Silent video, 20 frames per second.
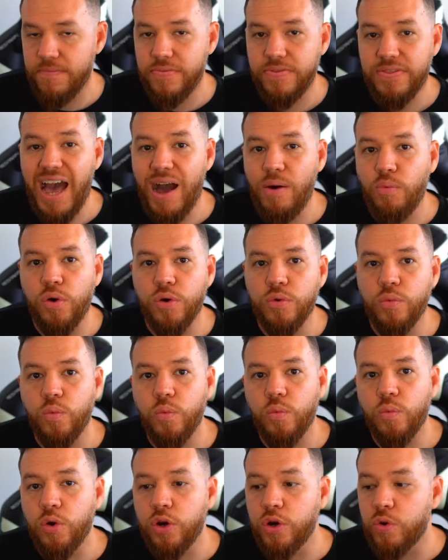that
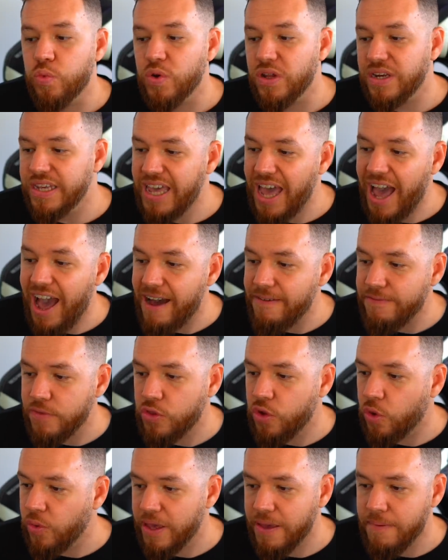one would really have
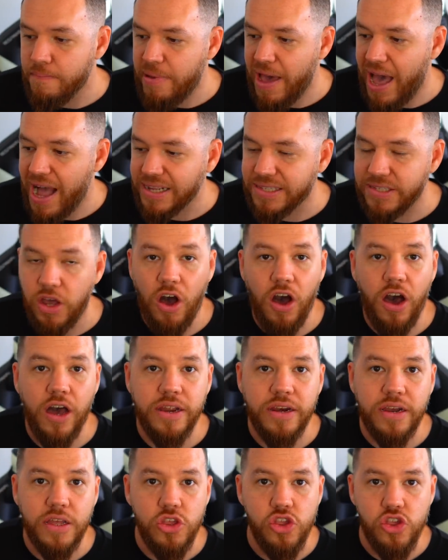no impact
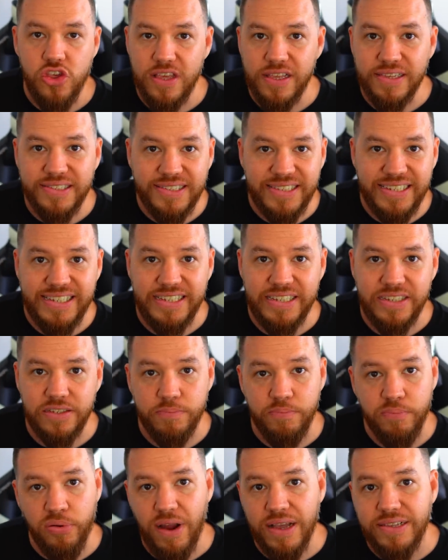on
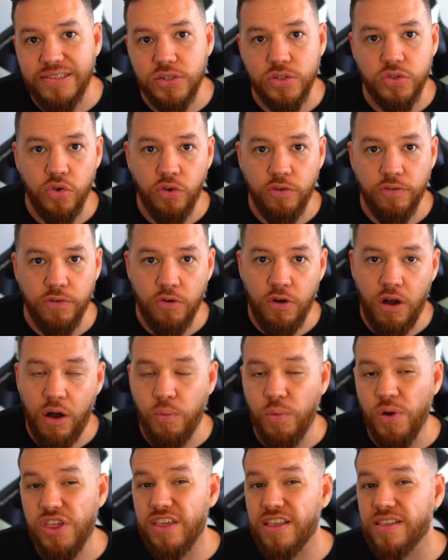GST prices
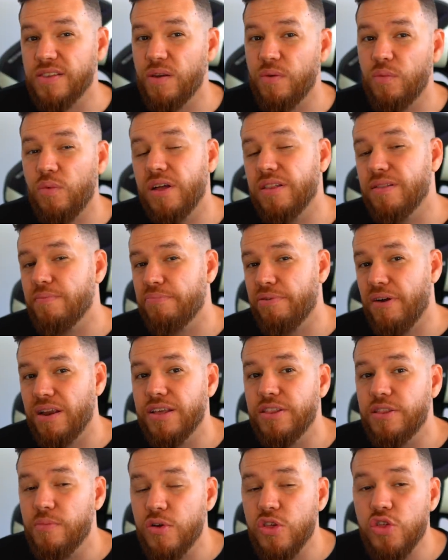overall, which is what
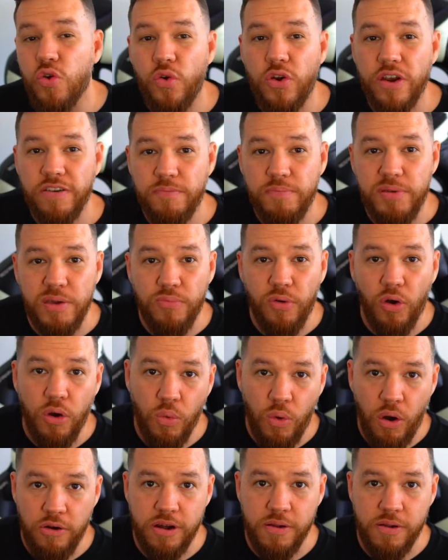probably the majority of people are worried